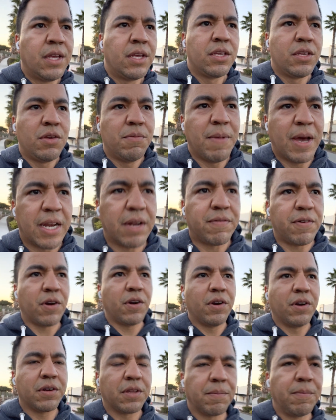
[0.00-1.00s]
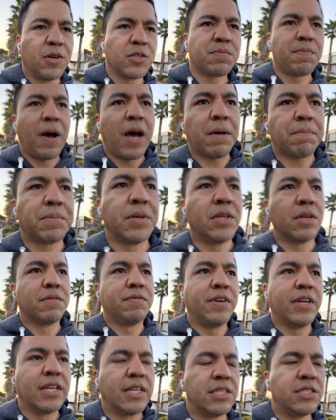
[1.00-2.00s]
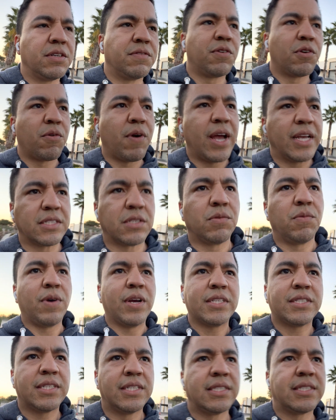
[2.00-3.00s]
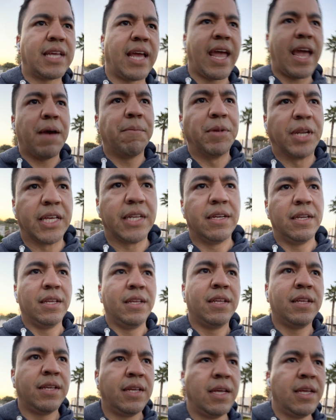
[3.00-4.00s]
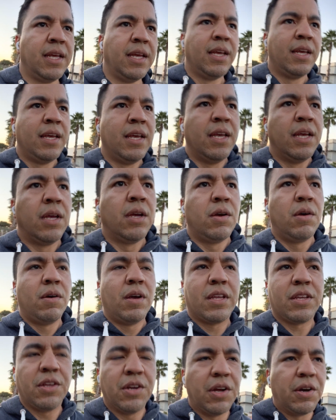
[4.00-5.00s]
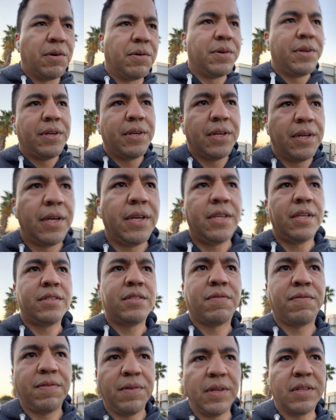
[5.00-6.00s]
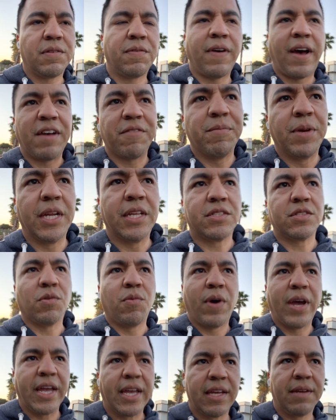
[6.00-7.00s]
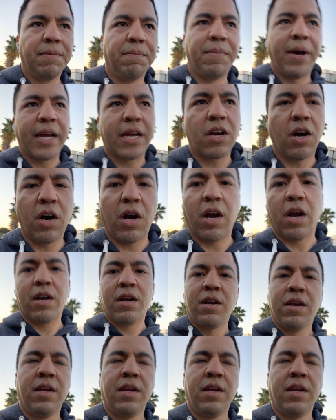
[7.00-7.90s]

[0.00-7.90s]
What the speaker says: You might have heard the most popular village of Horizon West is Hamlin. It's 5 minutes away by car.